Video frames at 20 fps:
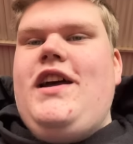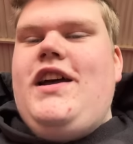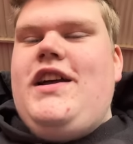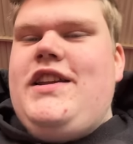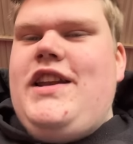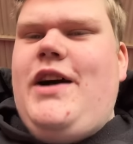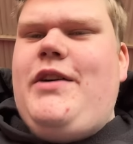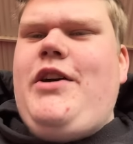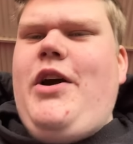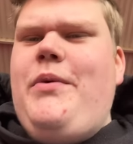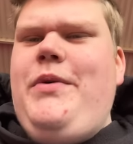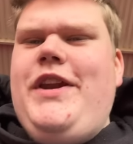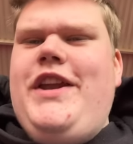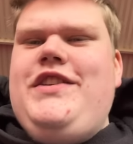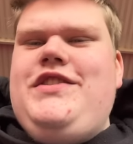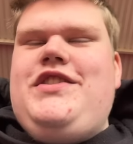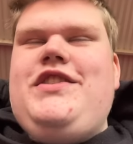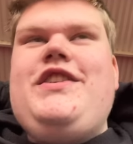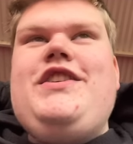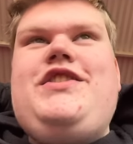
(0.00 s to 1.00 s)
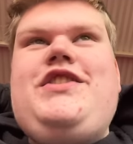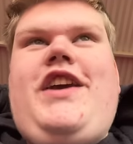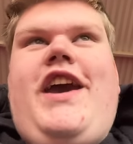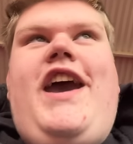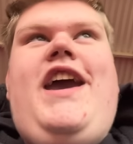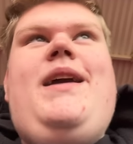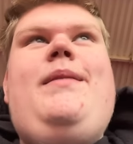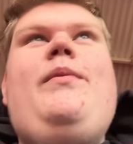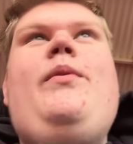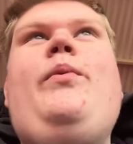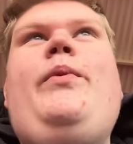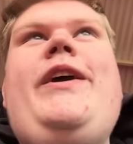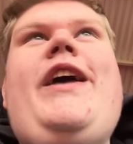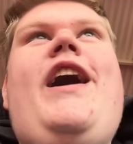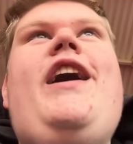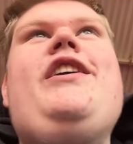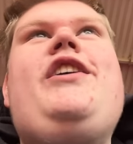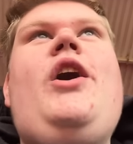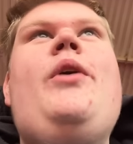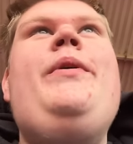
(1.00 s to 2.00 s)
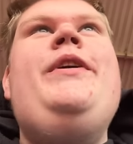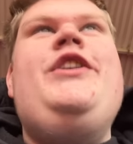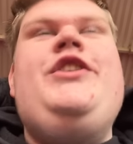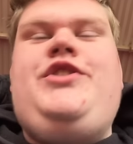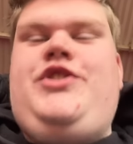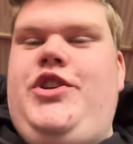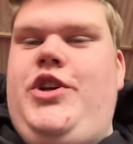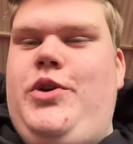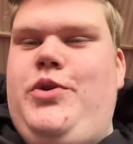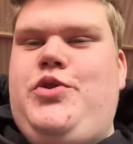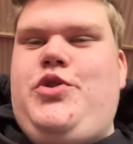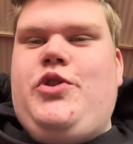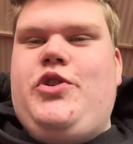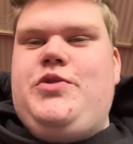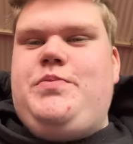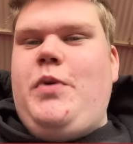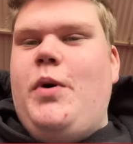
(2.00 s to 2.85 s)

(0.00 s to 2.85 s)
Now, going into this game, we are going as neutrals,